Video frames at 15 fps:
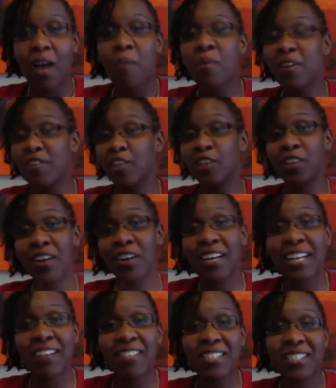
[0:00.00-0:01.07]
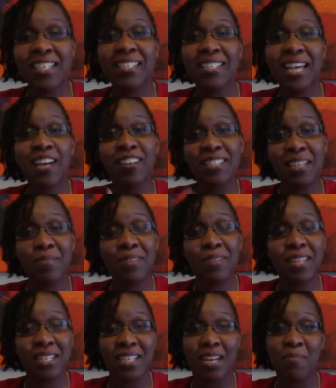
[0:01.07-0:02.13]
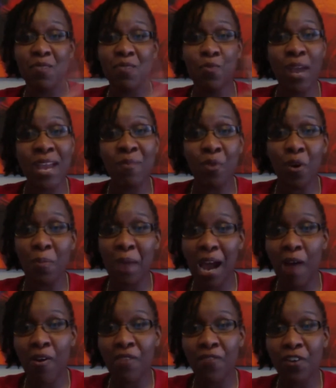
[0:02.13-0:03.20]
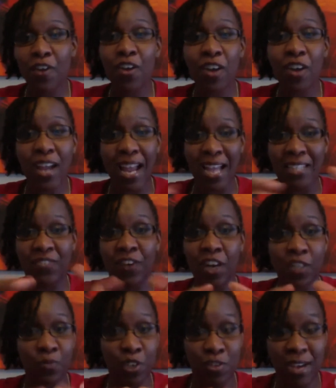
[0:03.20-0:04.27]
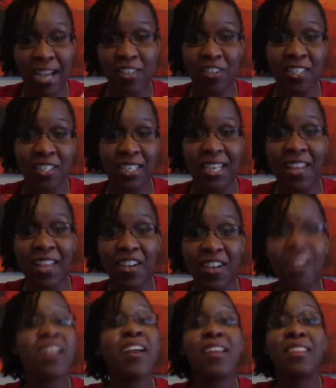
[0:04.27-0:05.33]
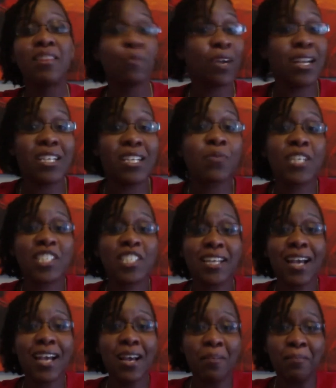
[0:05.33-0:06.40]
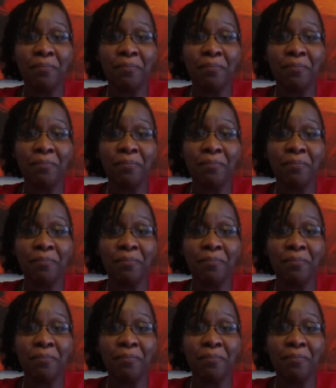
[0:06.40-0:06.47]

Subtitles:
But if the Lord gives us insight on something that's going to be way more powerful as far as when you guys are together, we're going to switch it up.